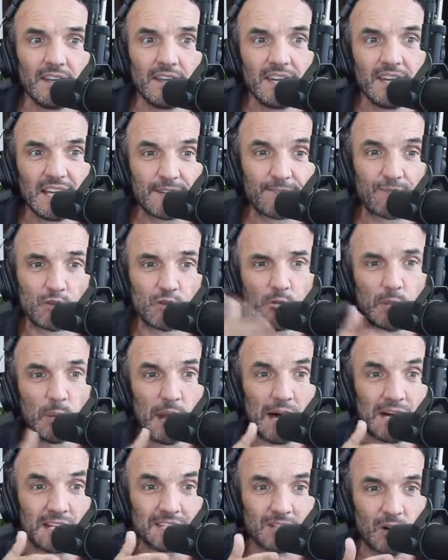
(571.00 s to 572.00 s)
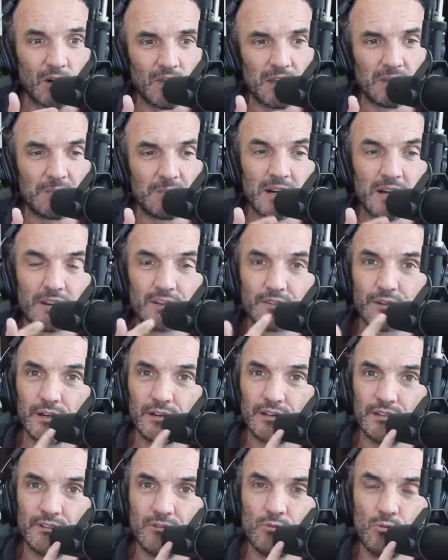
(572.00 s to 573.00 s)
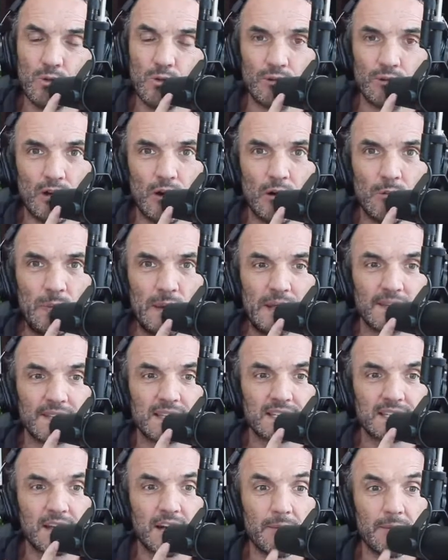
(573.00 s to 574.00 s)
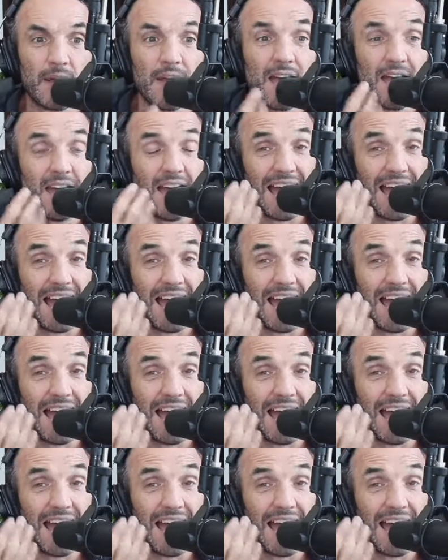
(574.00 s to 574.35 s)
Full blast on the microphone. You will not pick this up.